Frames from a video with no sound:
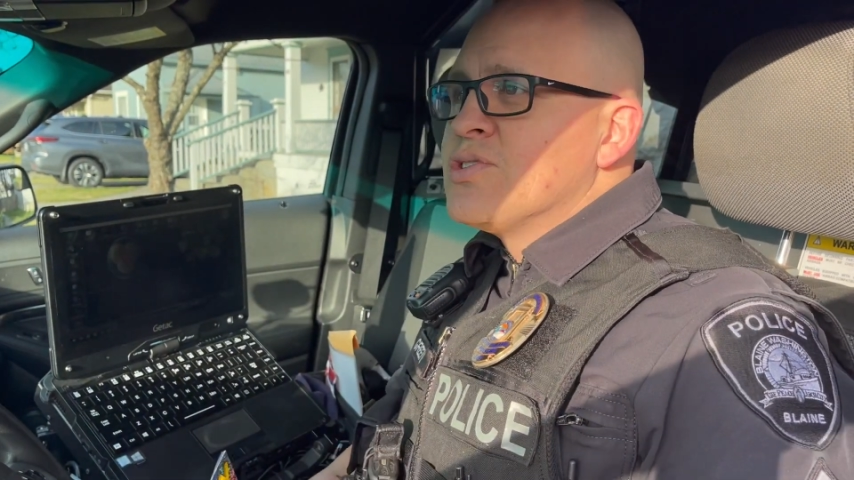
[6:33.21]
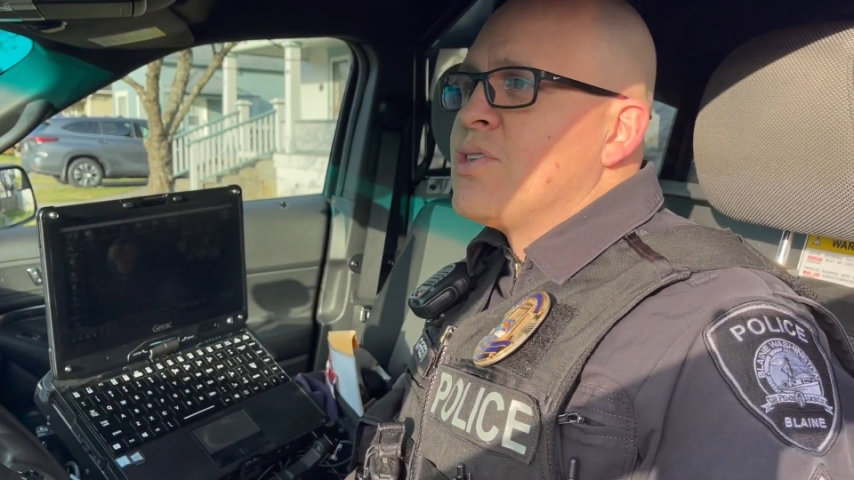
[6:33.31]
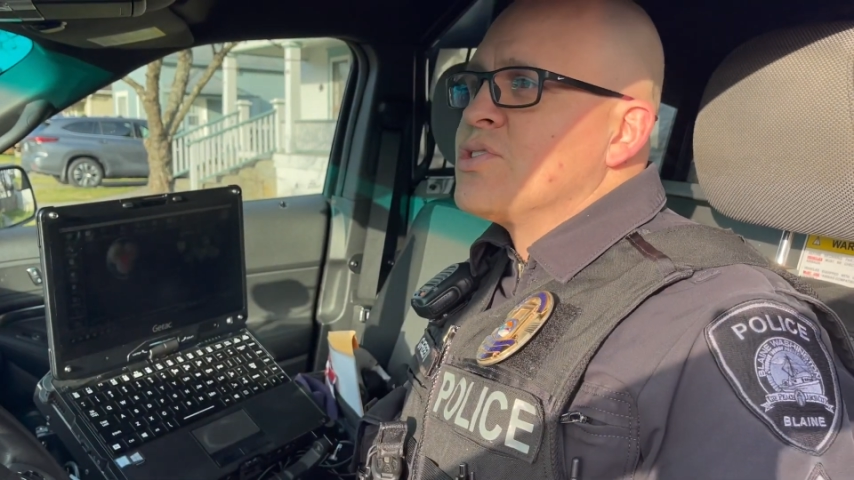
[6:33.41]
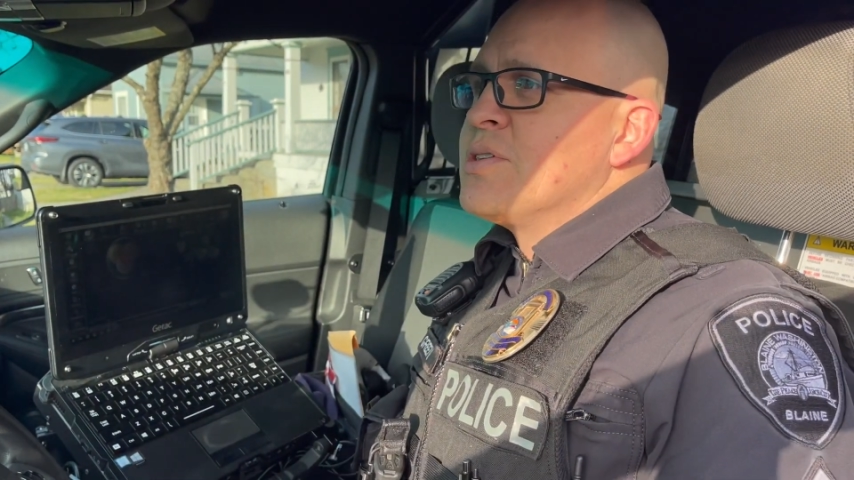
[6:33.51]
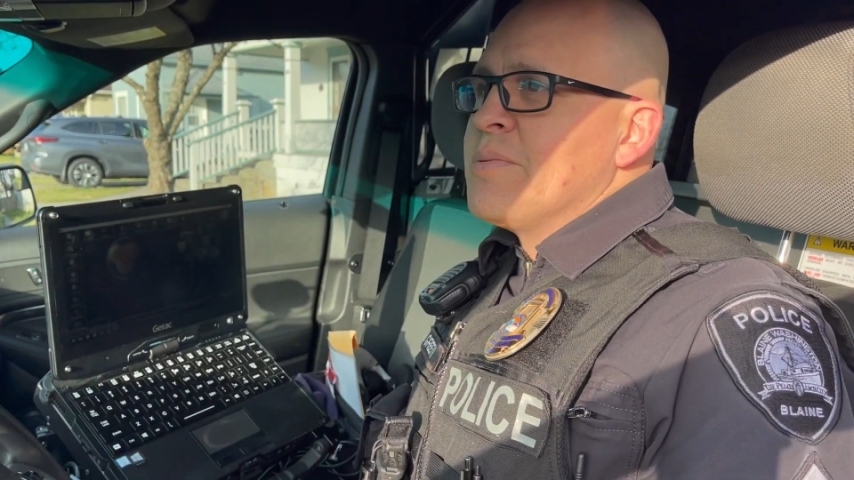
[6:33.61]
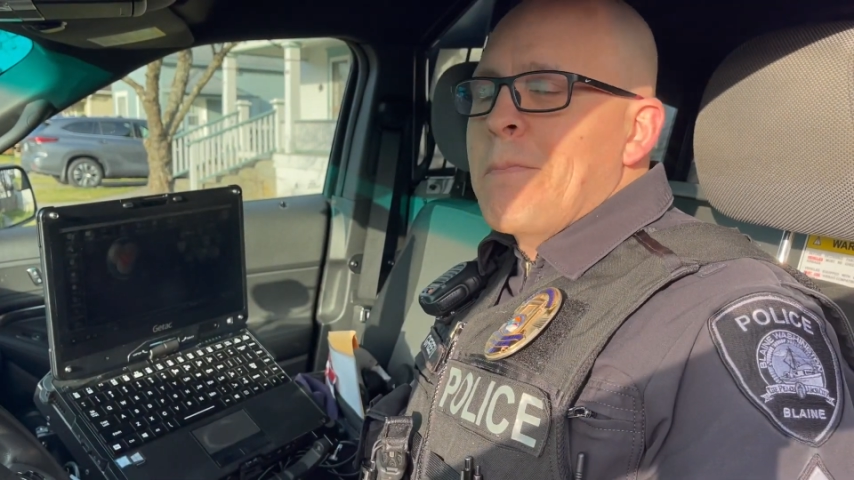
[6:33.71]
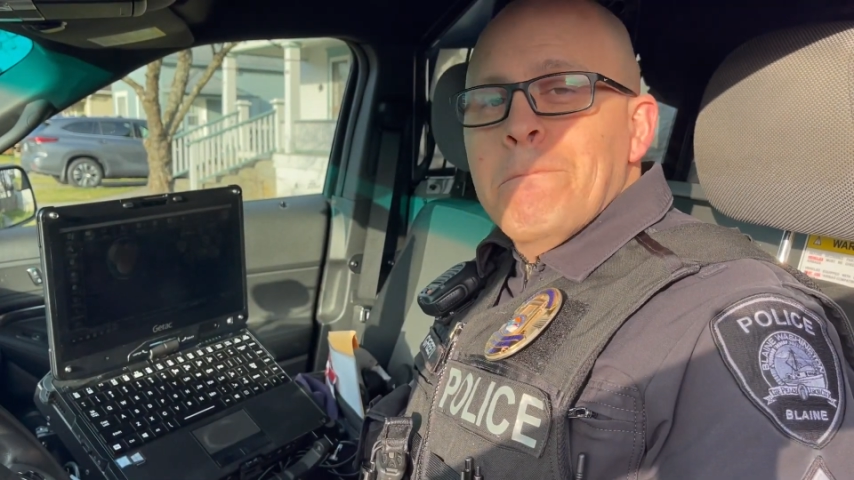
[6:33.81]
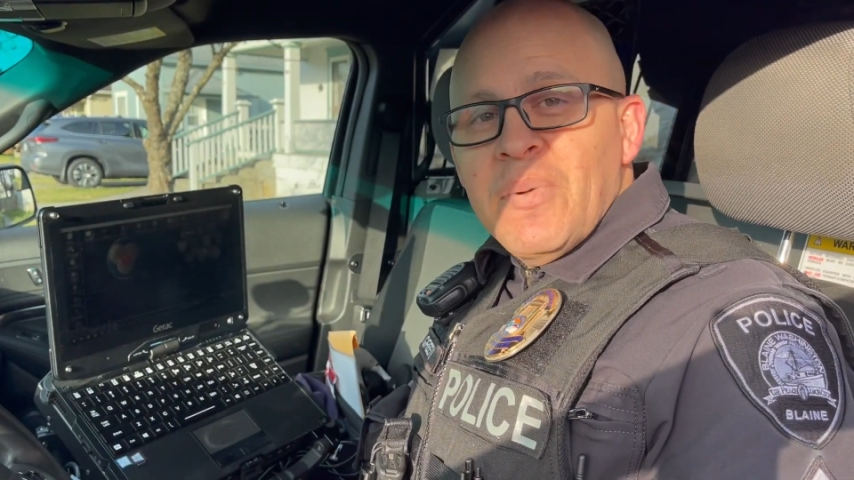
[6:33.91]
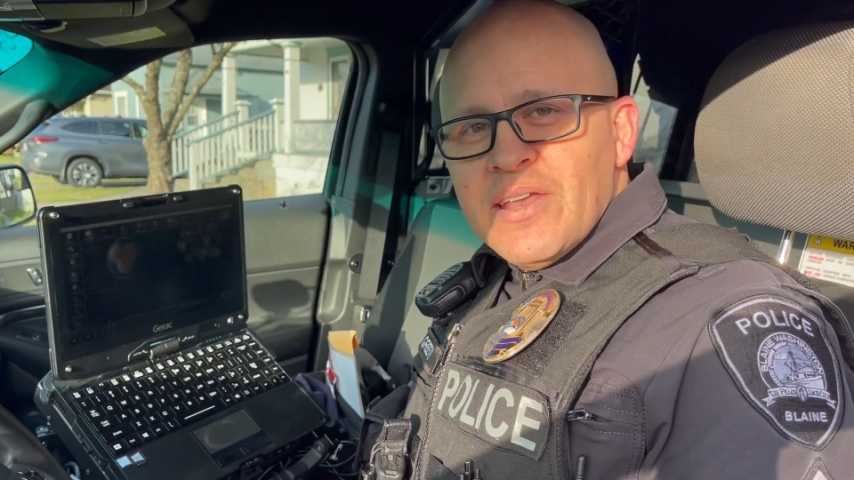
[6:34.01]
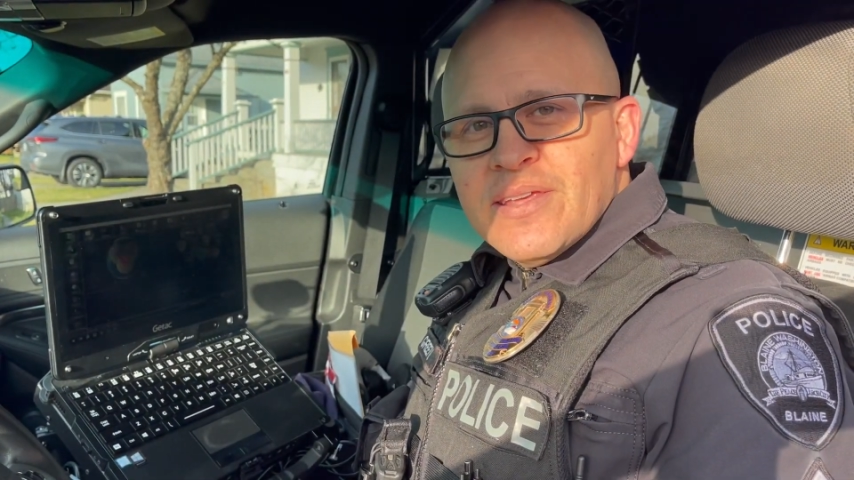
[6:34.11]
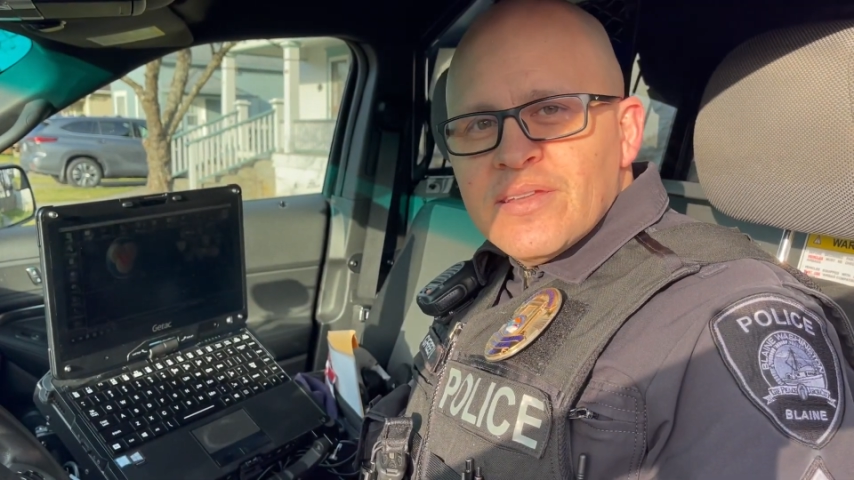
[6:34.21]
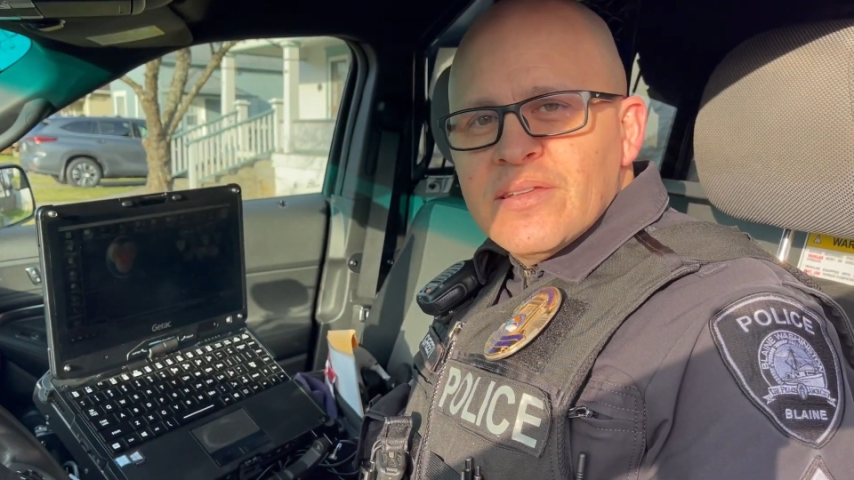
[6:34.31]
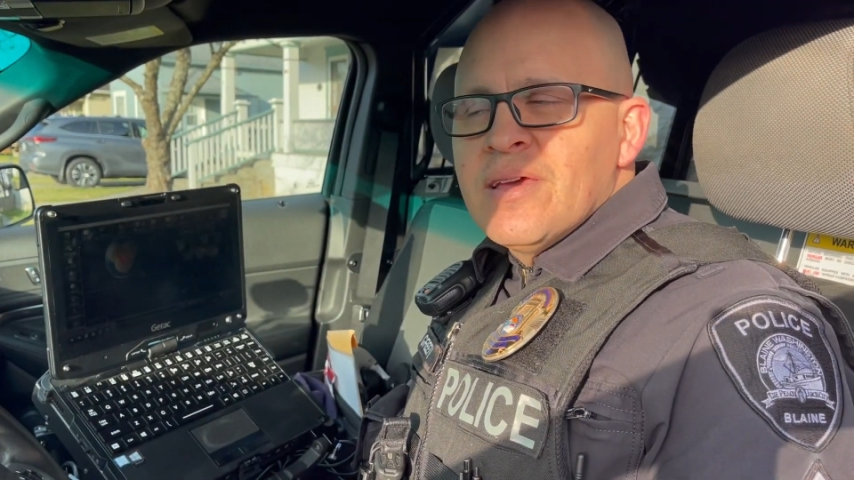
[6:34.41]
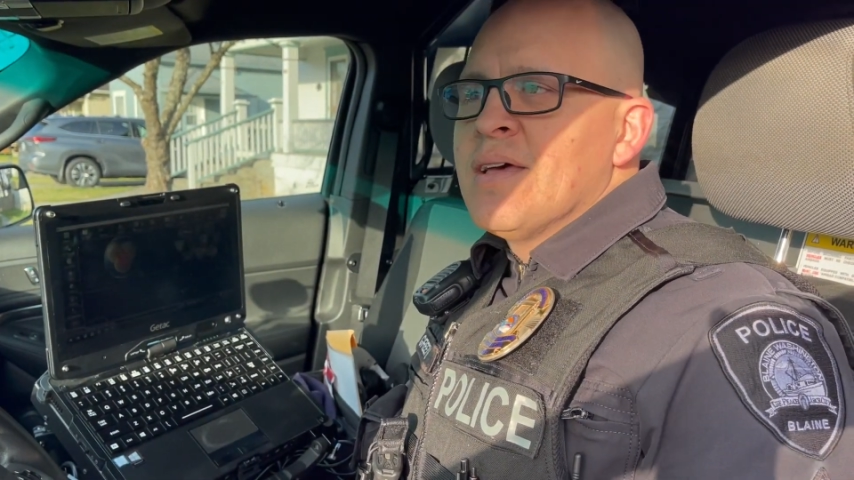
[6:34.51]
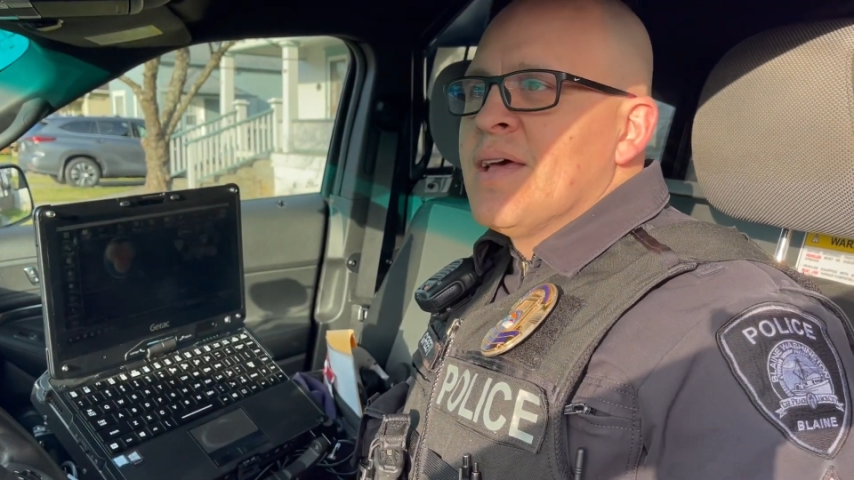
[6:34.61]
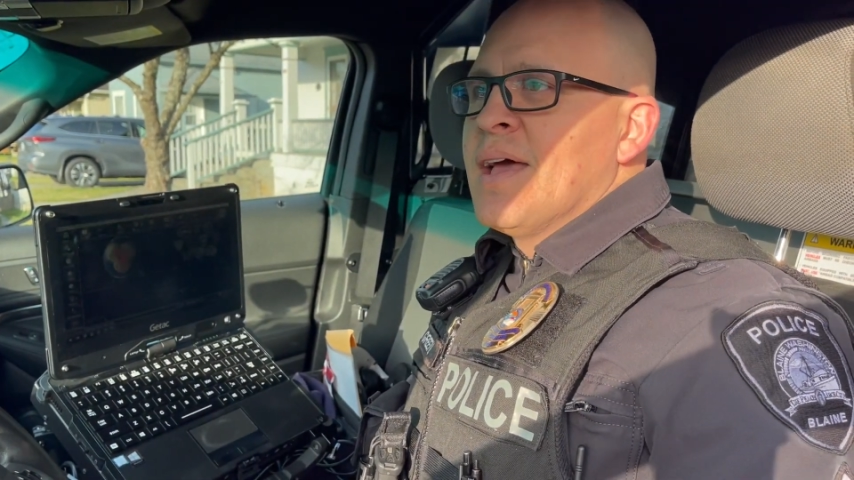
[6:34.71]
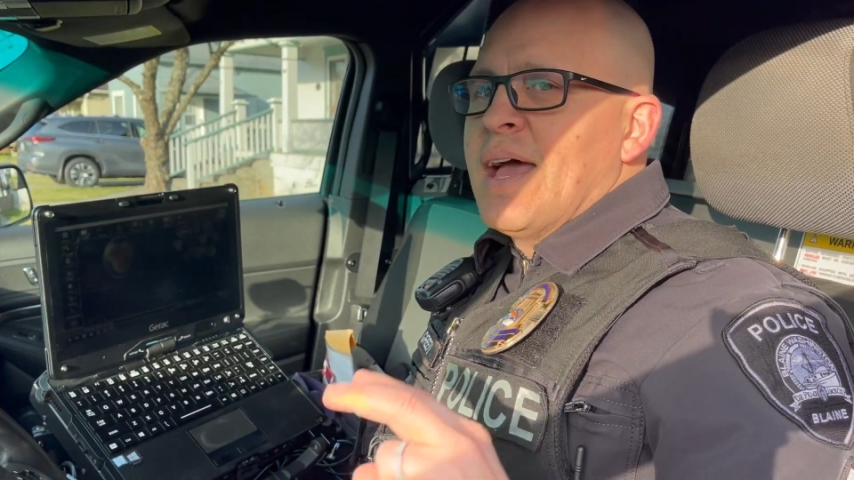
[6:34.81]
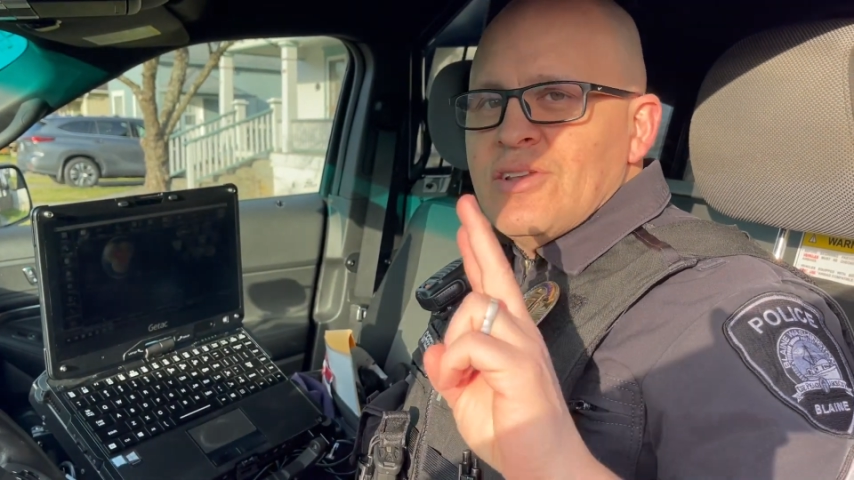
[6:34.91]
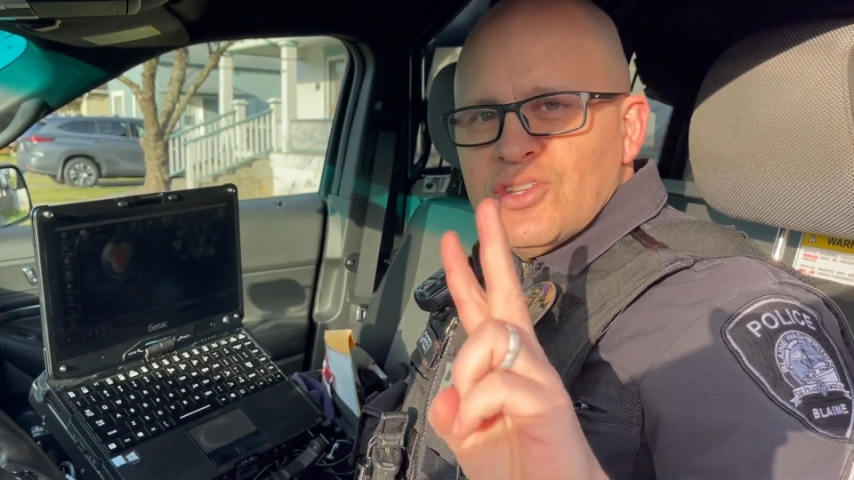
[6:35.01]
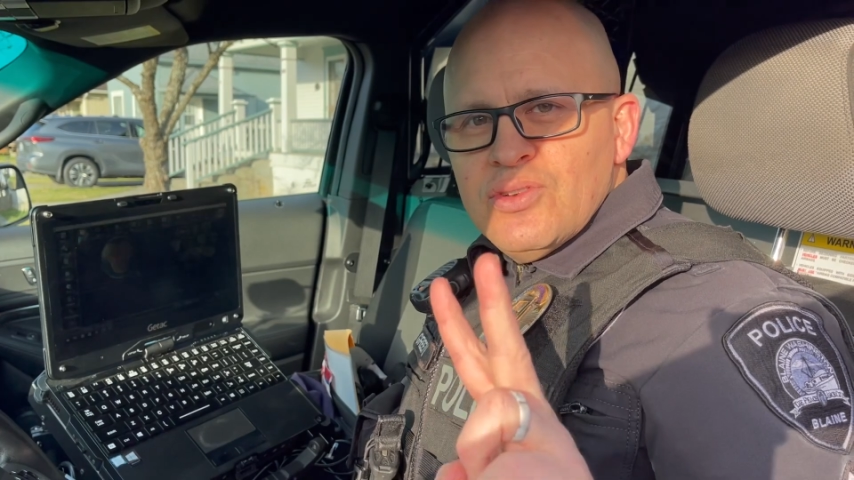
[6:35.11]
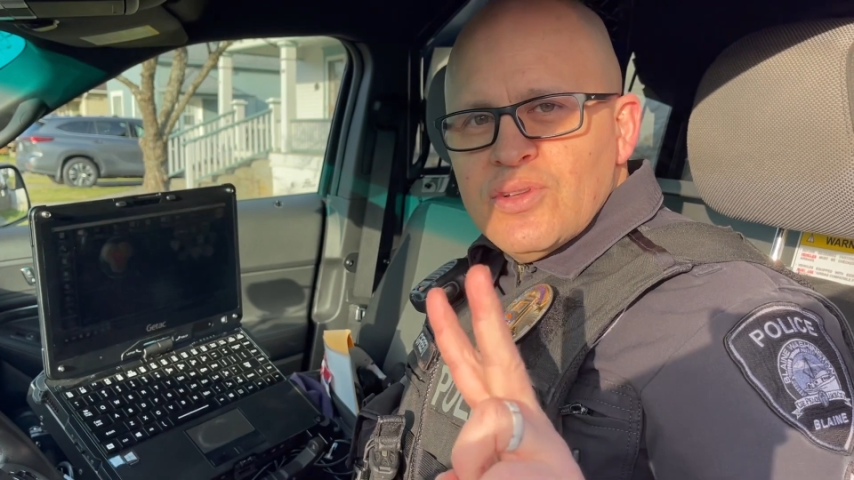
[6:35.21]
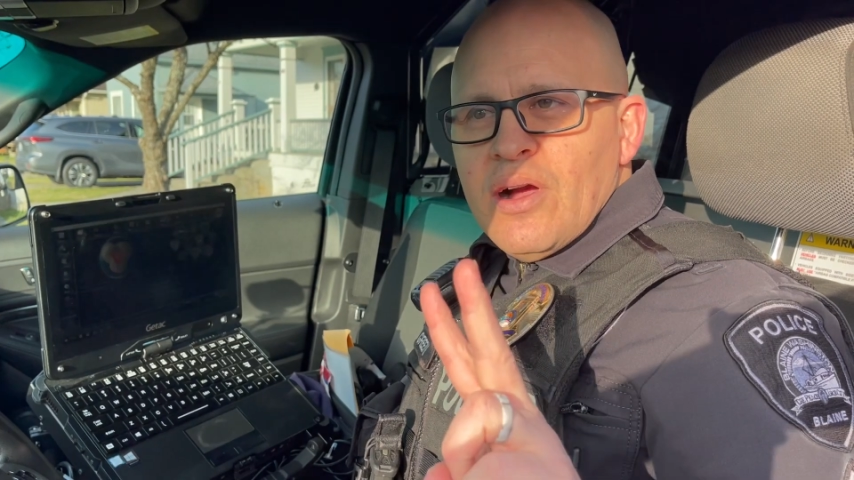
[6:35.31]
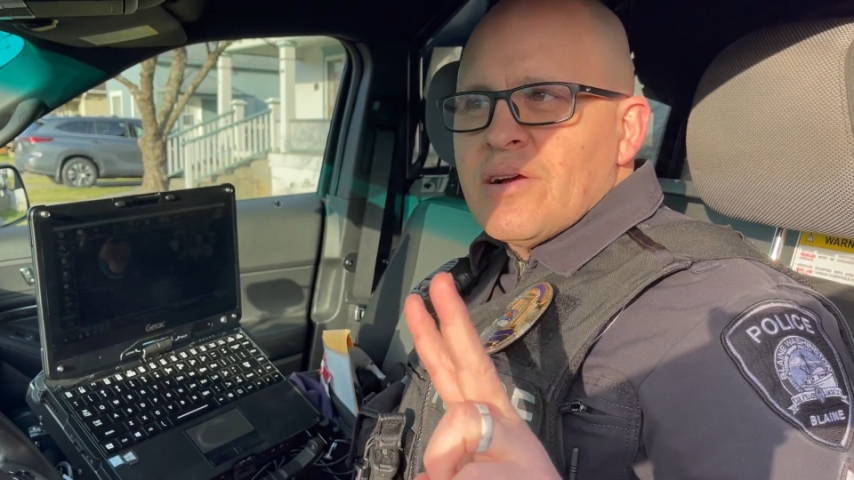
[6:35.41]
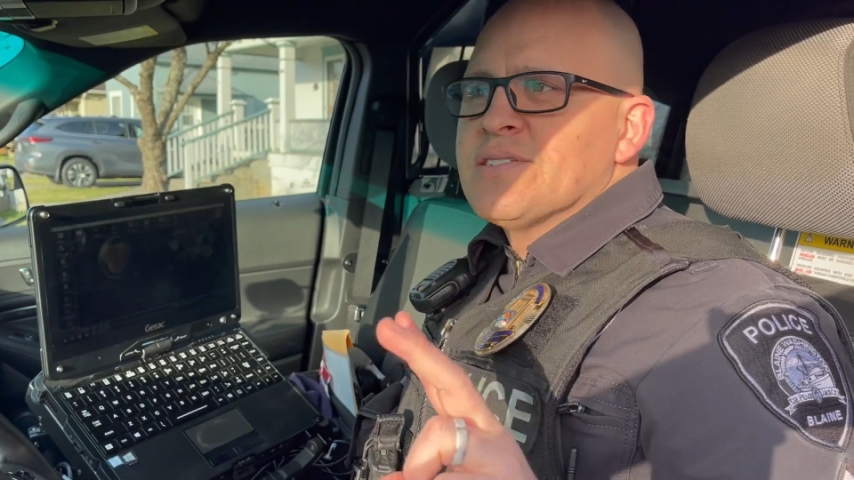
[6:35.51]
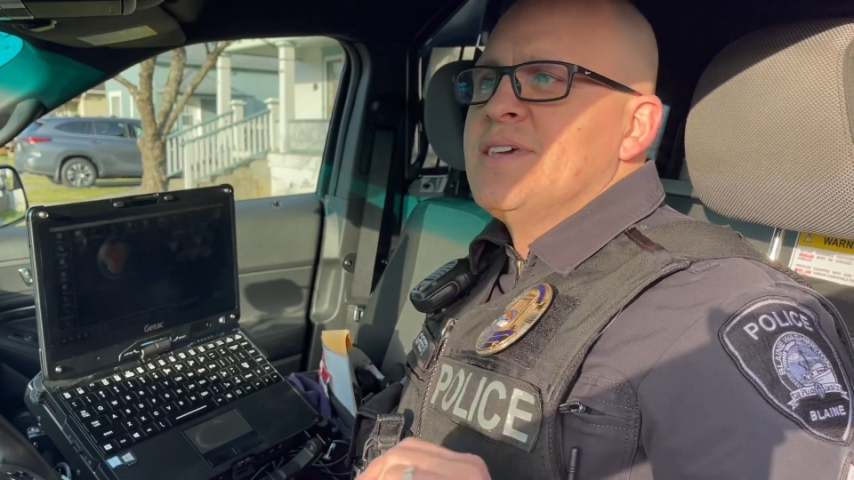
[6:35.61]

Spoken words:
Sergeant Munden had two dogs.